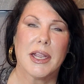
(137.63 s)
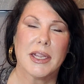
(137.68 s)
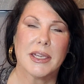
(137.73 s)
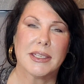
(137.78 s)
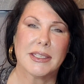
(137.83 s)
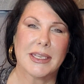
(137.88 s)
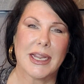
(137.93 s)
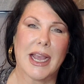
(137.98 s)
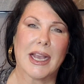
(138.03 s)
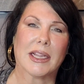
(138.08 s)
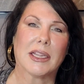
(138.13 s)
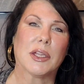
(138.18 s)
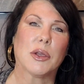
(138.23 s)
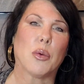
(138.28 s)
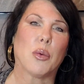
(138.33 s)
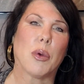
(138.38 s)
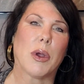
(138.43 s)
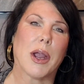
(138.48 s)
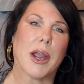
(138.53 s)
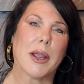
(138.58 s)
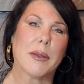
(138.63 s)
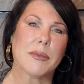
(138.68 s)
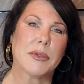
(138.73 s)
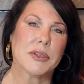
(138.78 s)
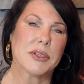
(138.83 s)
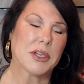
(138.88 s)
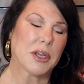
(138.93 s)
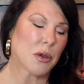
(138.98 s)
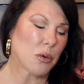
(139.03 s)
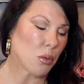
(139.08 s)
exactly why I'm
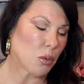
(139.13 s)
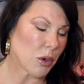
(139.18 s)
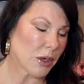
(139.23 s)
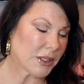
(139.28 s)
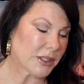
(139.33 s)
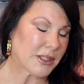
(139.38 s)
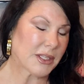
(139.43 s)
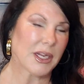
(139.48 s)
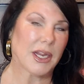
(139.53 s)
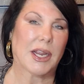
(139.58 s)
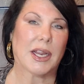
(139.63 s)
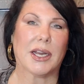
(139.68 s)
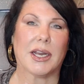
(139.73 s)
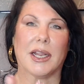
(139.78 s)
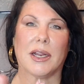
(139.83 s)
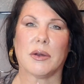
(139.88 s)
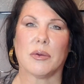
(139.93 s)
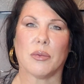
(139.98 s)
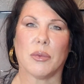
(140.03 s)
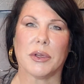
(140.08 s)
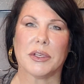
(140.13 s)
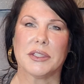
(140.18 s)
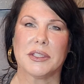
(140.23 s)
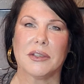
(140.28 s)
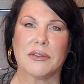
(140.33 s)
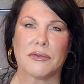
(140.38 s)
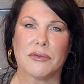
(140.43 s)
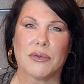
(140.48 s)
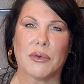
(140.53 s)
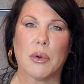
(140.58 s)
using it, what's in it, what's
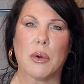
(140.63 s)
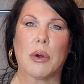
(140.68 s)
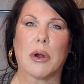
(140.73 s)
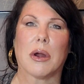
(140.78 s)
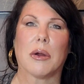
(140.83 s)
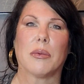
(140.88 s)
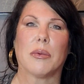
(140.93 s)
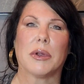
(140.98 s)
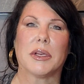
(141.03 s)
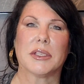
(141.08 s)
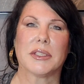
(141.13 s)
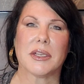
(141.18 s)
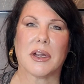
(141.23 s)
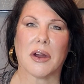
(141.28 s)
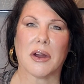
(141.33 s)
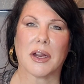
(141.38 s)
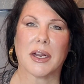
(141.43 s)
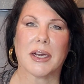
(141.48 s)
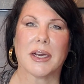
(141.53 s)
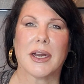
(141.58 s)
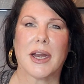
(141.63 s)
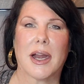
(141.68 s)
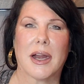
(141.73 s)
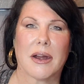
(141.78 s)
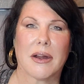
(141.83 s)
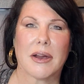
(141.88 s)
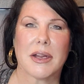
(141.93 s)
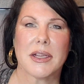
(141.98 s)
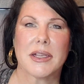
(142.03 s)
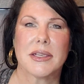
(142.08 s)
it for, what targeted
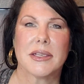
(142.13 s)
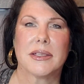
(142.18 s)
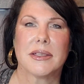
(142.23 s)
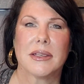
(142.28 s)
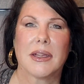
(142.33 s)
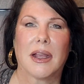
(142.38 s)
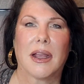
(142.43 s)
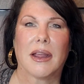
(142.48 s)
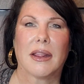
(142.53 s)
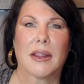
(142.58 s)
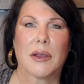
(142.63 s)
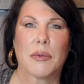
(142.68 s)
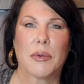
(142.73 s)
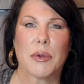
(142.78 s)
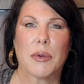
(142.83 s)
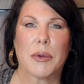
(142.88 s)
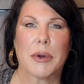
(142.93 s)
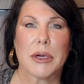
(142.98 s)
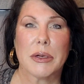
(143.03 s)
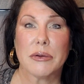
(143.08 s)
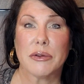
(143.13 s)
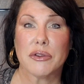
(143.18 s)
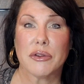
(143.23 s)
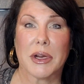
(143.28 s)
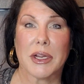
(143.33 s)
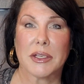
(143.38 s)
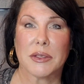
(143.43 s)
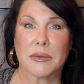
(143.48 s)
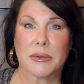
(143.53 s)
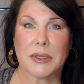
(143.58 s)
areas that we want to
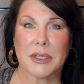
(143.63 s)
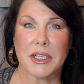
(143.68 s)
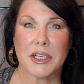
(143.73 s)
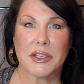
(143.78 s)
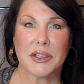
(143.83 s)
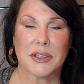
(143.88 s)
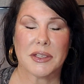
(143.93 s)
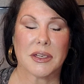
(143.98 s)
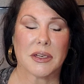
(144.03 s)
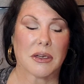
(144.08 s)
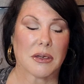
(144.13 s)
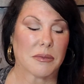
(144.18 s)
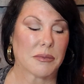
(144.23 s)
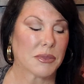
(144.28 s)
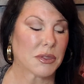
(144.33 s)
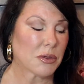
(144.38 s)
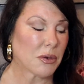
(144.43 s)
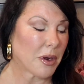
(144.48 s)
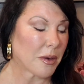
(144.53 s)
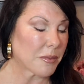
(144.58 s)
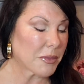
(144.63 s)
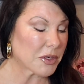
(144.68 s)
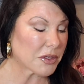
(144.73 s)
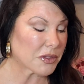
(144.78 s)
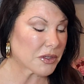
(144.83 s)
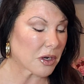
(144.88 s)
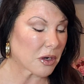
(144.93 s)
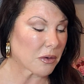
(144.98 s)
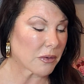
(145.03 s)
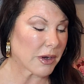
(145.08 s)
address with each serum. So I'm going to
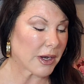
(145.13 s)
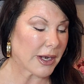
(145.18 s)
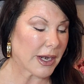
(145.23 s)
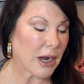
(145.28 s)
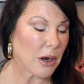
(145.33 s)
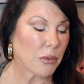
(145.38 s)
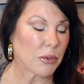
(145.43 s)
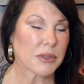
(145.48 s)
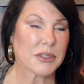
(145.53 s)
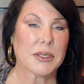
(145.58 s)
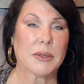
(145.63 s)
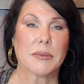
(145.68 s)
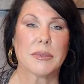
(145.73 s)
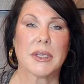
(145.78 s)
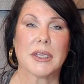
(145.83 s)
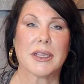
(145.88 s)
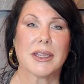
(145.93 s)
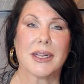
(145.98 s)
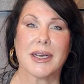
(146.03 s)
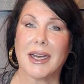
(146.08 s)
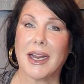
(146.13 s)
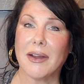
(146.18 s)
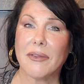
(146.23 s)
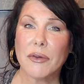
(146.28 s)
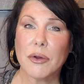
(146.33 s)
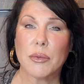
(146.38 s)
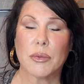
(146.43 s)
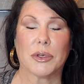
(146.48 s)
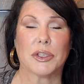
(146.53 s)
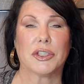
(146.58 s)
start right out with something that
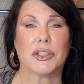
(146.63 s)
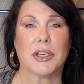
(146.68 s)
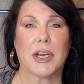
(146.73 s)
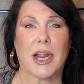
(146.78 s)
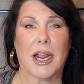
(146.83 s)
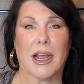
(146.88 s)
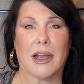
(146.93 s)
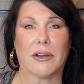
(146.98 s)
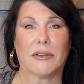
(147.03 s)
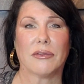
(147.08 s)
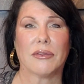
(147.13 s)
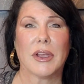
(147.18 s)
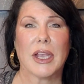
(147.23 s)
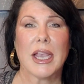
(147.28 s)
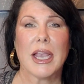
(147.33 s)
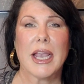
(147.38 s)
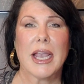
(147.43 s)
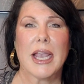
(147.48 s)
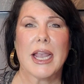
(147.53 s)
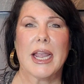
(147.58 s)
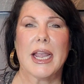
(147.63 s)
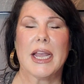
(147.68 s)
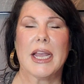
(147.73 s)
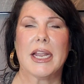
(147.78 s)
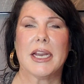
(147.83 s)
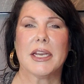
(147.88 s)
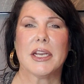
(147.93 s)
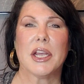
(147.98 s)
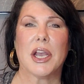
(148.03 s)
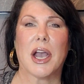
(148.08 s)
everyone should have,
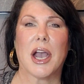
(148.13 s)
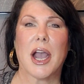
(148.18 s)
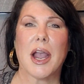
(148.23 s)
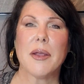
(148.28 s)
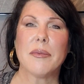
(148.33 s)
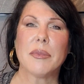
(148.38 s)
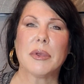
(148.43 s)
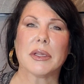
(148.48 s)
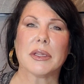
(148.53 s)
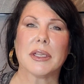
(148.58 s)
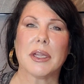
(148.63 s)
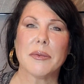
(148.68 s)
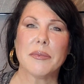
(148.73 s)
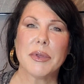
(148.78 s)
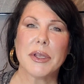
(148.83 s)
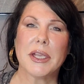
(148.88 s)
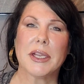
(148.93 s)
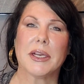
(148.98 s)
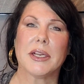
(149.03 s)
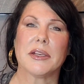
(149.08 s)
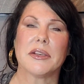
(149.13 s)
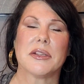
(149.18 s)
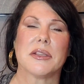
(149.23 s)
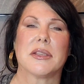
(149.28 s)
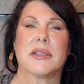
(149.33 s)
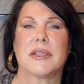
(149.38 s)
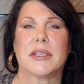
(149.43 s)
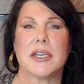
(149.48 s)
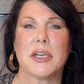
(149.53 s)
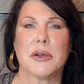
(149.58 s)
and I'm lumping it into
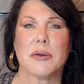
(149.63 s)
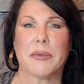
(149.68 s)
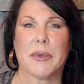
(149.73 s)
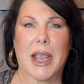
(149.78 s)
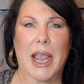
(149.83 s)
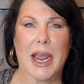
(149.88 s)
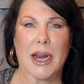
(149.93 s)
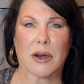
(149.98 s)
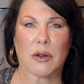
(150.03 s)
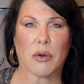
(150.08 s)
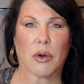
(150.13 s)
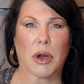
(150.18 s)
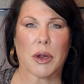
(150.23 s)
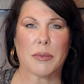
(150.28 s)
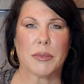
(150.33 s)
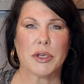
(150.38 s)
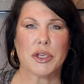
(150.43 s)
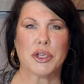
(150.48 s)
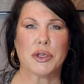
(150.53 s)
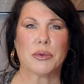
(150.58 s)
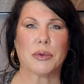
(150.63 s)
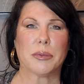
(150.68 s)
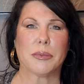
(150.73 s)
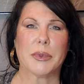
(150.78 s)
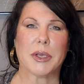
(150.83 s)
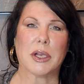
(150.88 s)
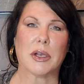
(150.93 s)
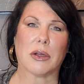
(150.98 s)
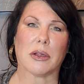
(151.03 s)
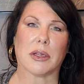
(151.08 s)
the serum category, but you would
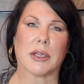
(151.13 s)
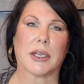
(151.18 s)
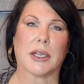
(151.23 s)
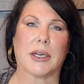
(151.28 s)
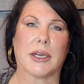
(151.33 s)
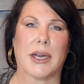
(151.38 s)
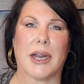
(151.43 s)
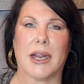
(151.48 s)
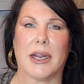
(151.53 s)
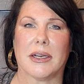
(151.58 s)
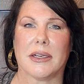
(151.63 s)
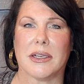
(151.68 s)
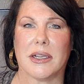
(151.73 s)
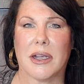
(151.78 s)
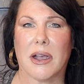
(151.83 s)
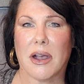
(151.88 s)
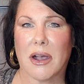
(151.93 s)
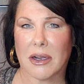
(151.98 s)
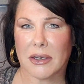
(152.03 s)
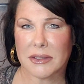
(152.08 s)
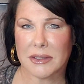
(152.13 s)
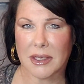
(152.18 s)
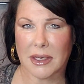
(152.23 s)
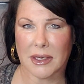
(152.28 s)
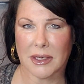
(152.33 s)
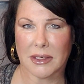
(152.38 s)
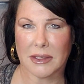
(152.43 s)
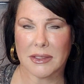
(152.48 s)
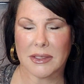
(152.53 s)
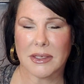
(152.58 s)
be calling it an
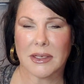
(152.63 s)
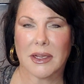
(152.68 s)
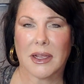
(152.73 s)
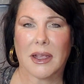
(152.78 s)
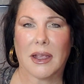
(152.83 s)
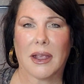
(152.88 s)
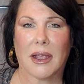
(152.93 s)
antioxidant